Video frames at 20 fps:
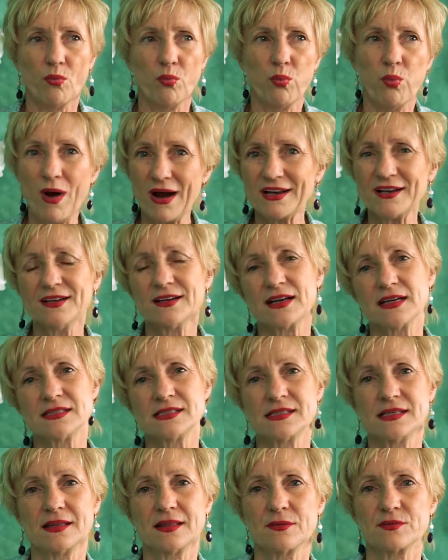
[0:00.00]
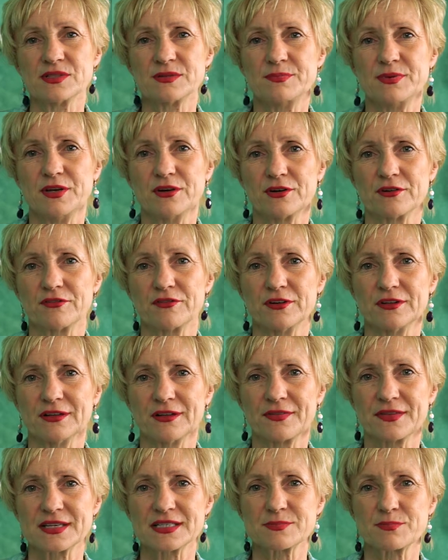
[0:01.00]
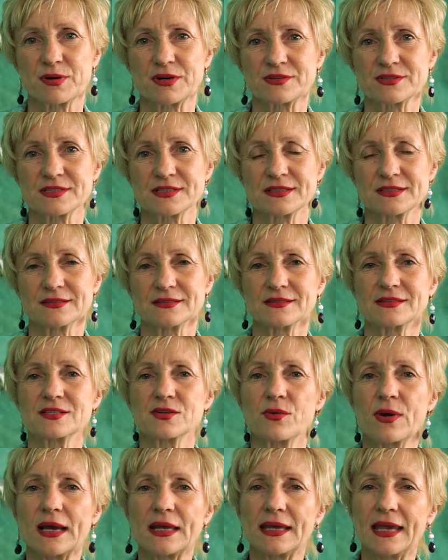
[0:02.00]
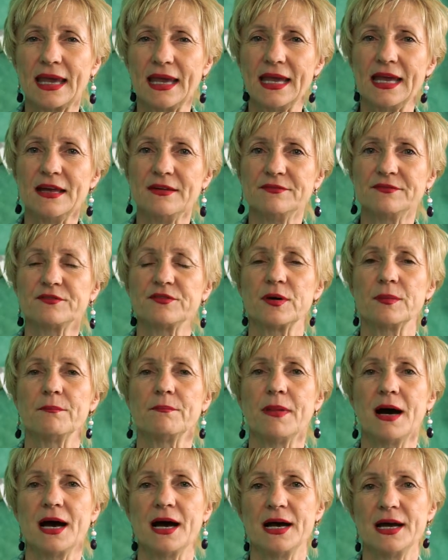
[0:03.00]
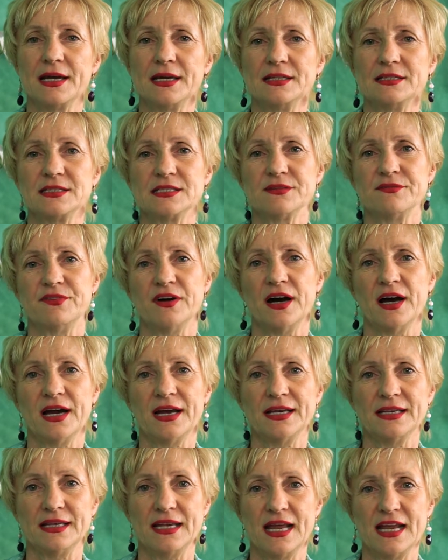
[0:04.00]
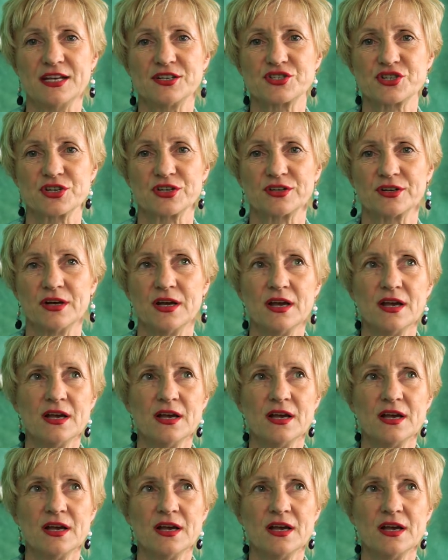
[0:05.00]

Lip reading: what could I see that was beautiful in this person? So I came from my divine nature.